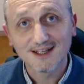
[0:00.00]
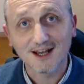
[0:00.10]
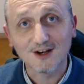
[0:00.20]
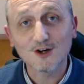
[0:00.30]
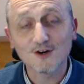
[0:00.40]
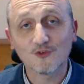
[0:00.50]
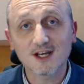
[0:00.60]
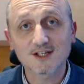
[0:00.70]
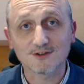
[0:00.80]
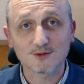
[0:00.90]
A lot of
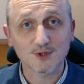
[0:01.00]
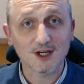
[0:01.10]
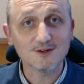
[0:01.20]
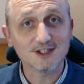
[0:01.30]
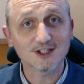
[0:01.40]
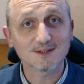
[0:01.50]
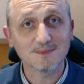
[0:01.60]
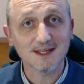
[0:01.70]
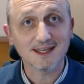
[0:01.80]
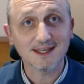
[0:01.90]
restaurants are only just
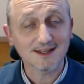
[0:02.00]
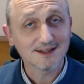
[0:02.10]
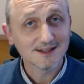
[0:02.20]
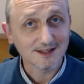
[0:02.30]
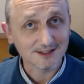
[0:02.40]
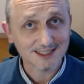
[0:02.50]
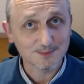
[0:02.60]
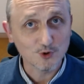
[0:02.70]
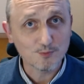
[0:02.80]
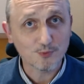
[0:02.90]
making a
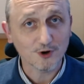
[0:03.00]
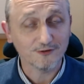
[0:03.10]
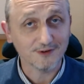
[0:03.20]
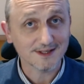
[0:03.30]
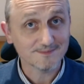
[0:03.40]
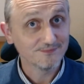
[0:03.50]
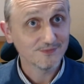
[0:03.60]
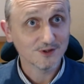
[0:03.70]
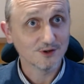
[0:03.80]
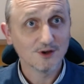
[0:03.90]
small profit
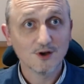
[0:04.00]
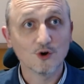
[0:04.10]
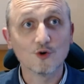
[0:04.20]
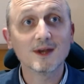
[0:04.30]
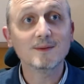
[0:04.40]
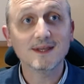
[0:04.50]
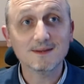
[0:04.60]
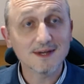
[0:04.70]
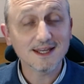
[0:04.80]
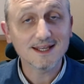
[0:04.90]
or
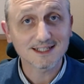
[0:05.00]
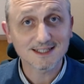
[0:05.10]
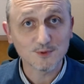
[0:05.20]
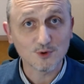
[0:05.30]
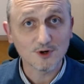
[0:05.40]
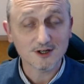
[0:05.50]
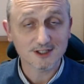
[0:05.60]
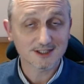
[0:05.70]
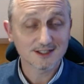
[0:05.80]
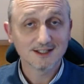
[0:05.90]
maybe making a small
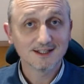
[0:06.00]
loss.